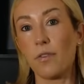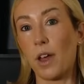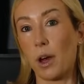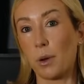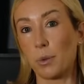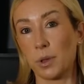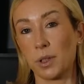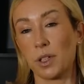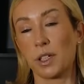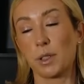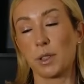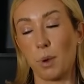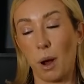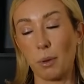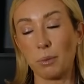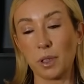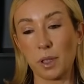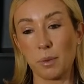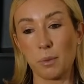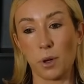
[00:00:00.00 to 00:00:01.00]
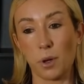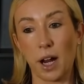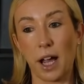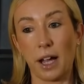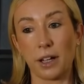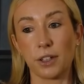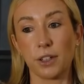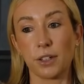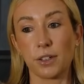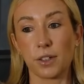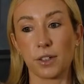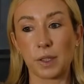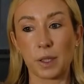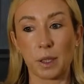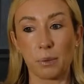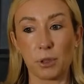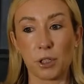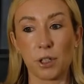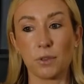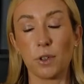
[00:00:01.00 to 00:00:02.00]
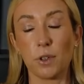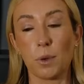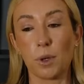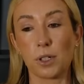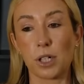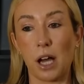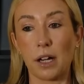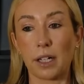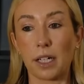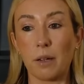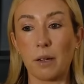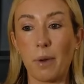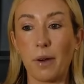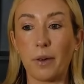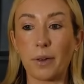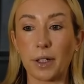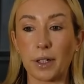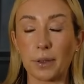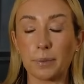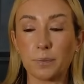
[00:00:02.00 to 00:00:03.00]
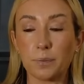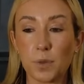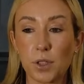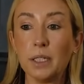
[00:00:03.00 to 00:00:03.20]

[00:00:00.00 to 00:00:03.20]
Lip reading: That really is probably a more accurate description of what we're talking about here.